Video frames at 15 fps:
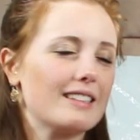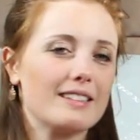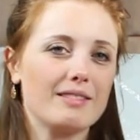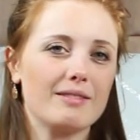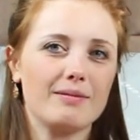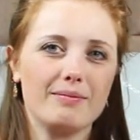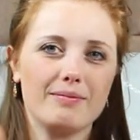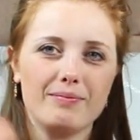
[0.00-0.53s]

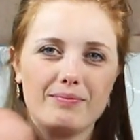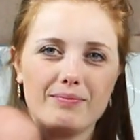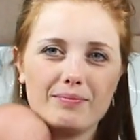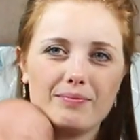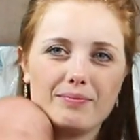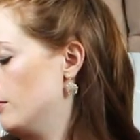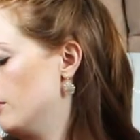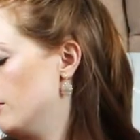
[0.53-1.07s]

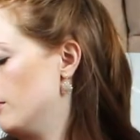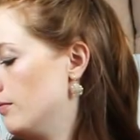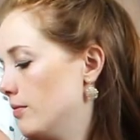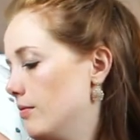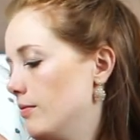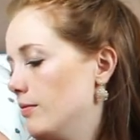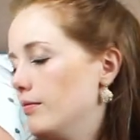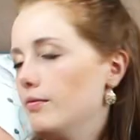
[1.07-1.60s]

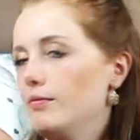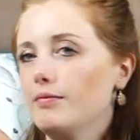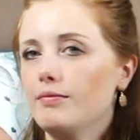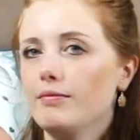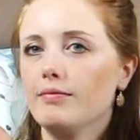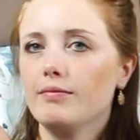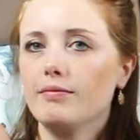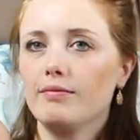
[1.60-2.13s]

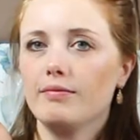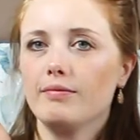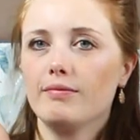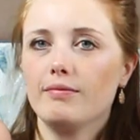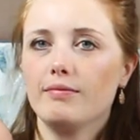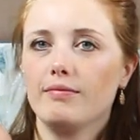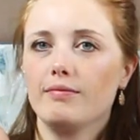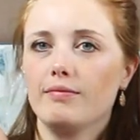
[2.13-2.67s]

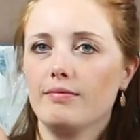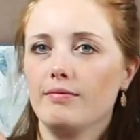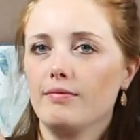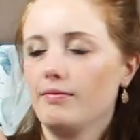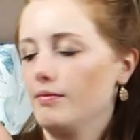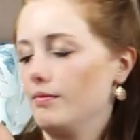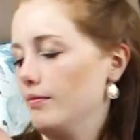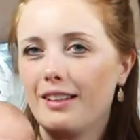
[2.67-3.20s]

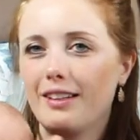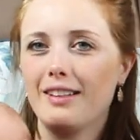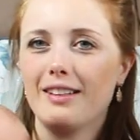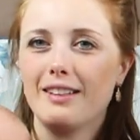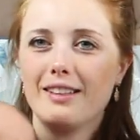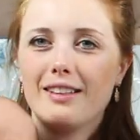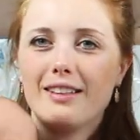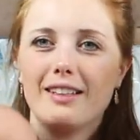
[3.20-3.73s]

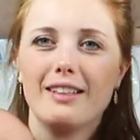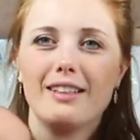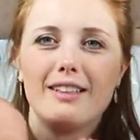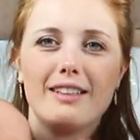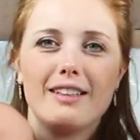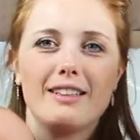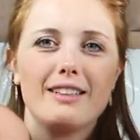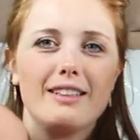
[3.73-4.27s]

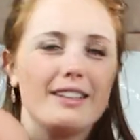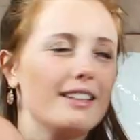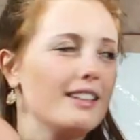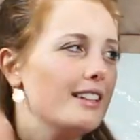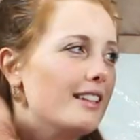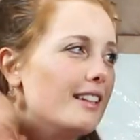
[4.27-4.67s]
The person shown says nothing.